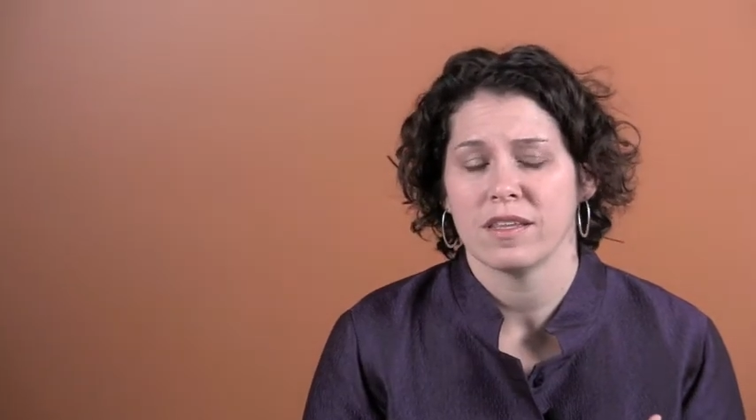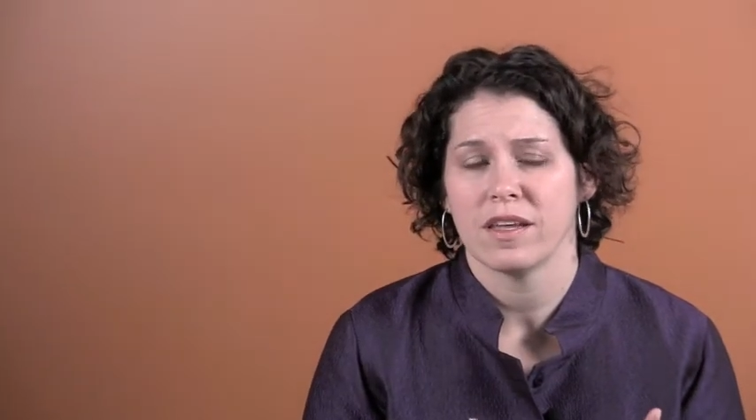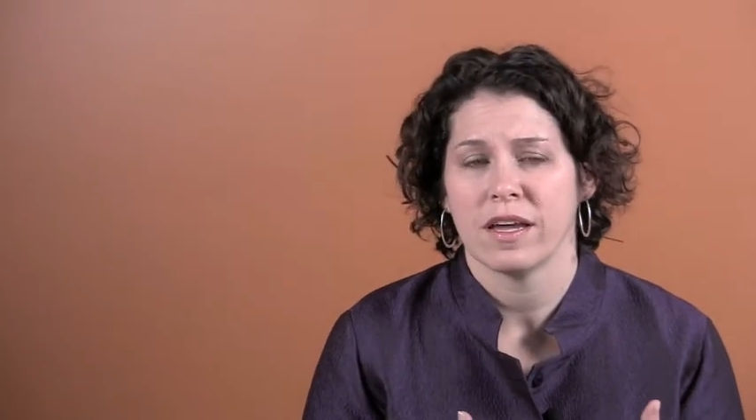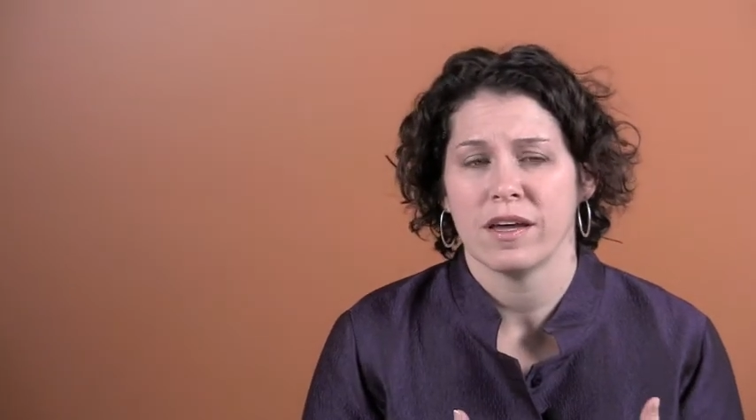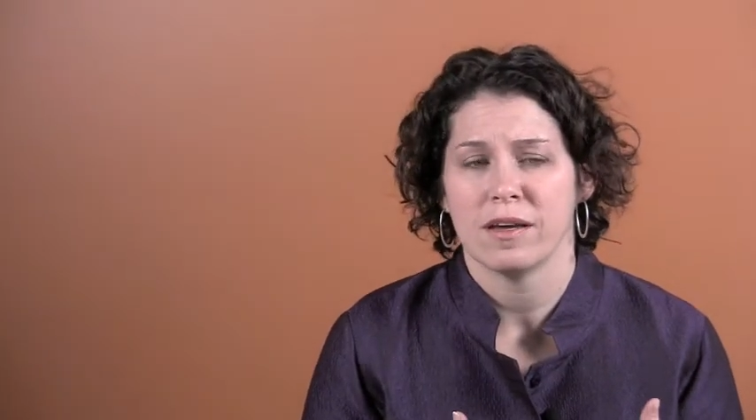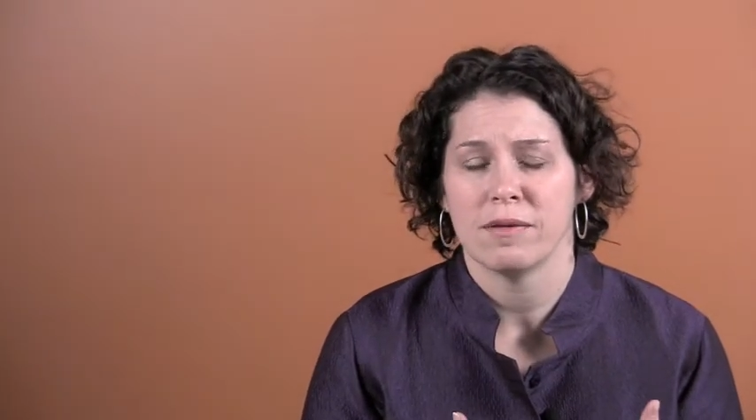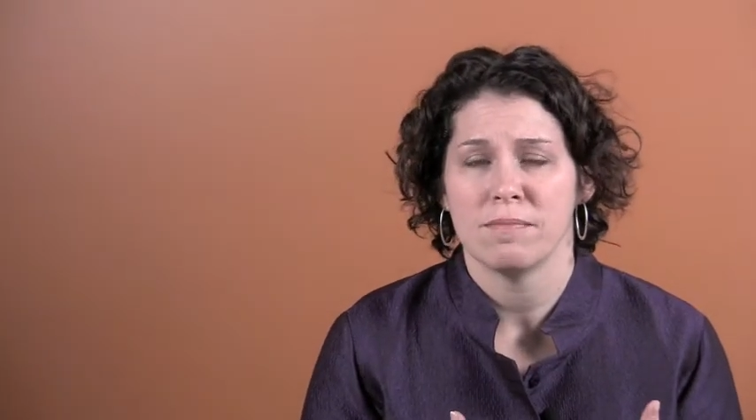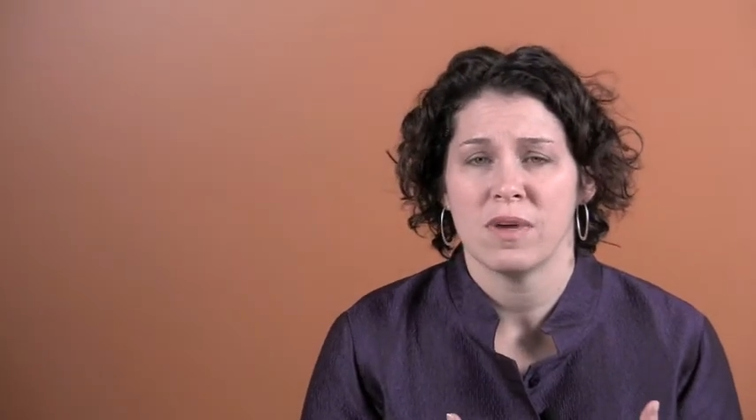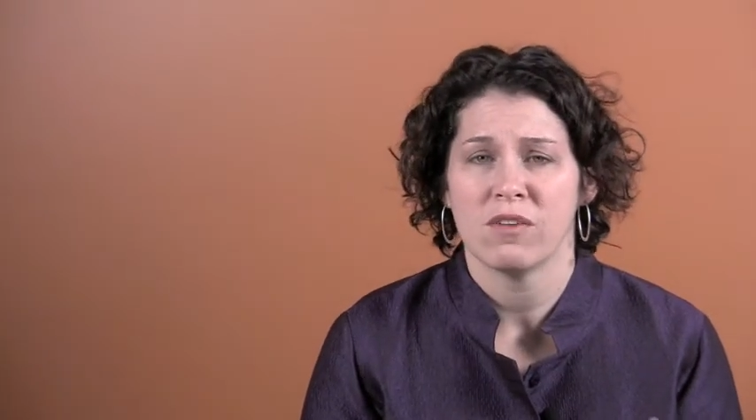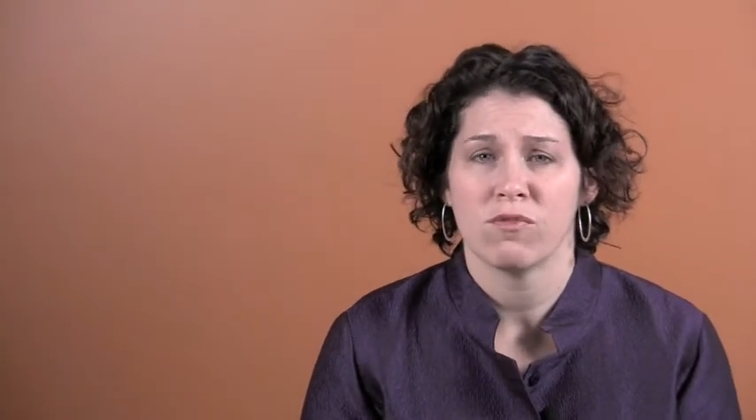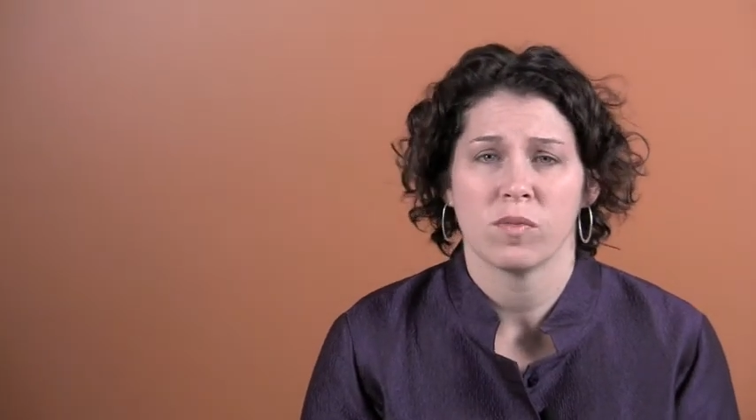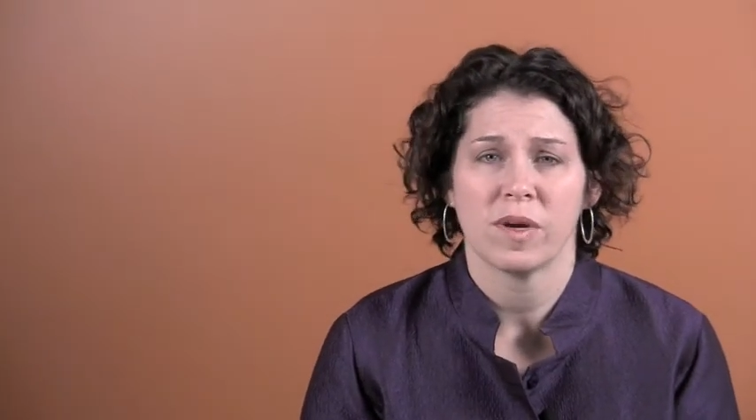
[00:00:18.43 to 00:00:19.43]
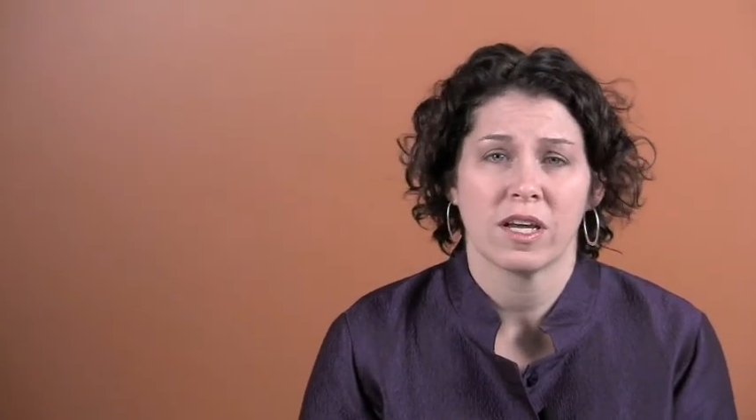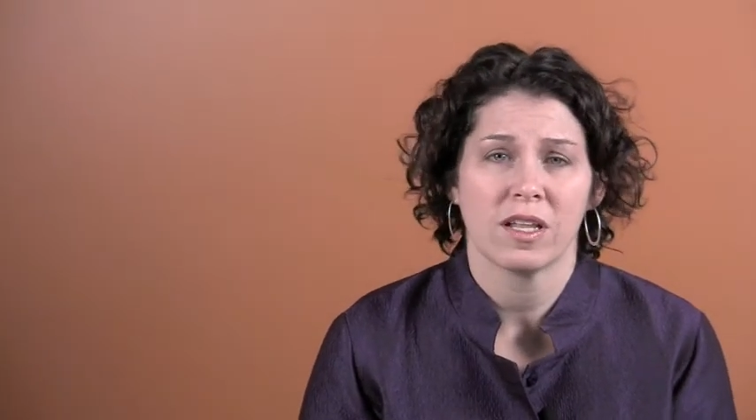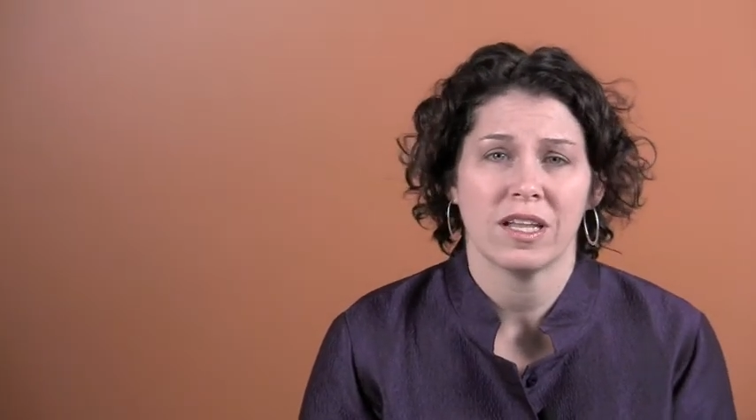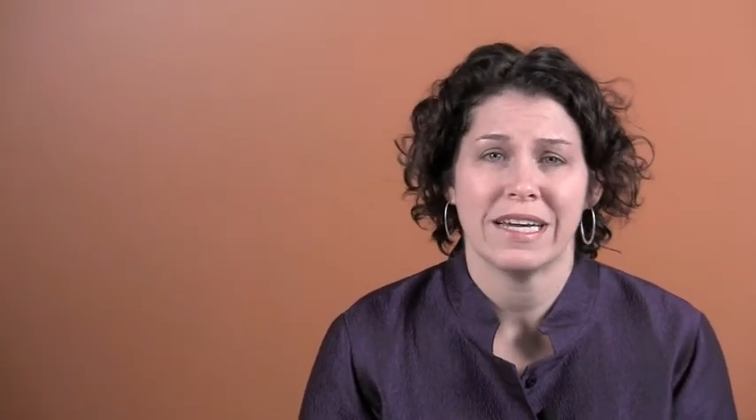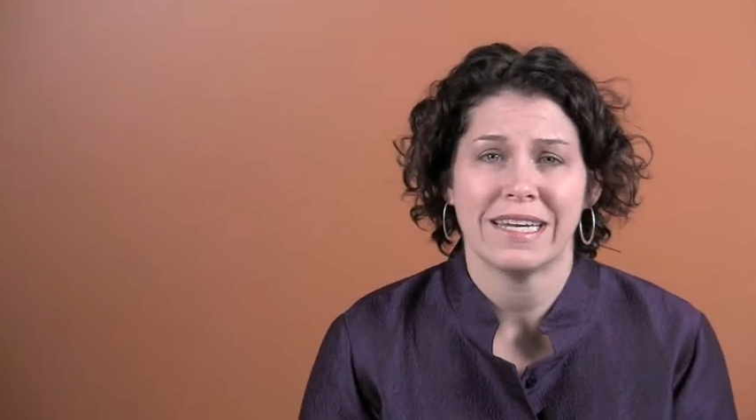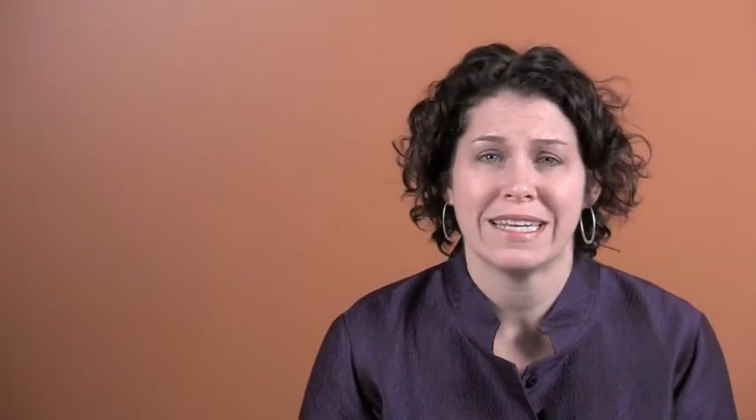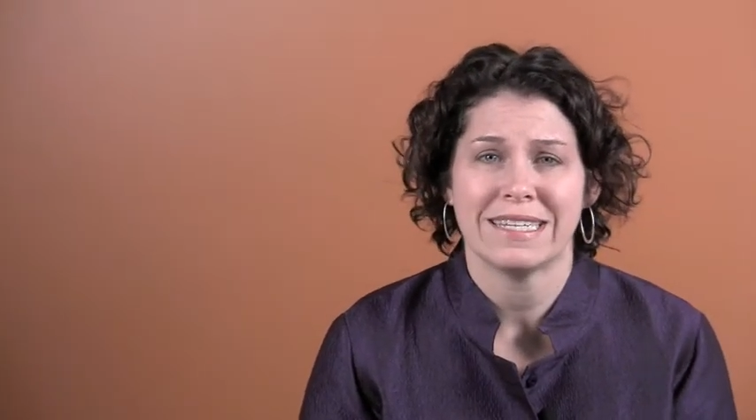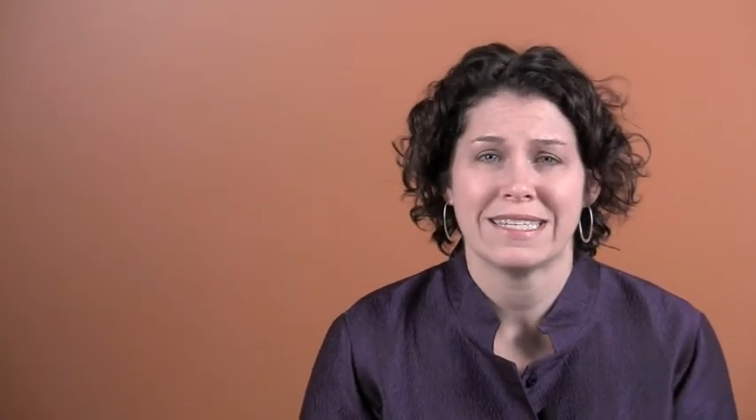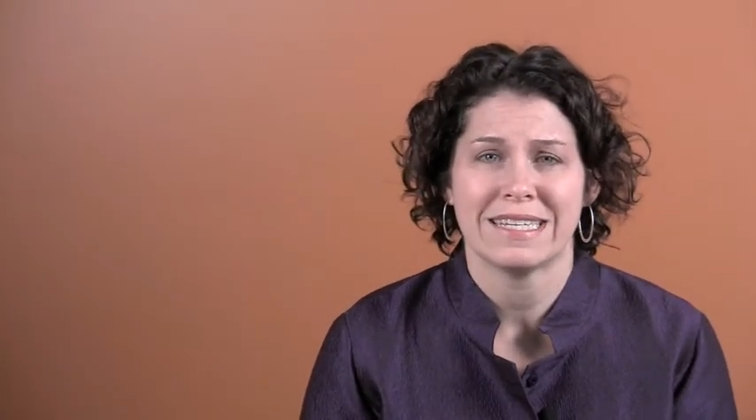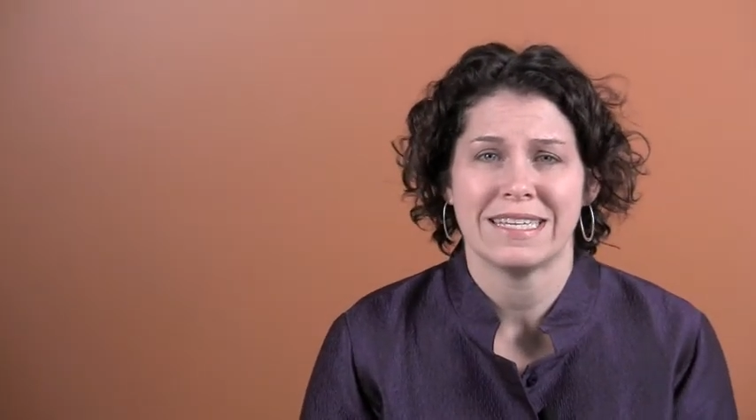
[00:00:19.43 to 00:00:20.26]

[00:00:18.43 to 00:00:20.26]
um, and for my clients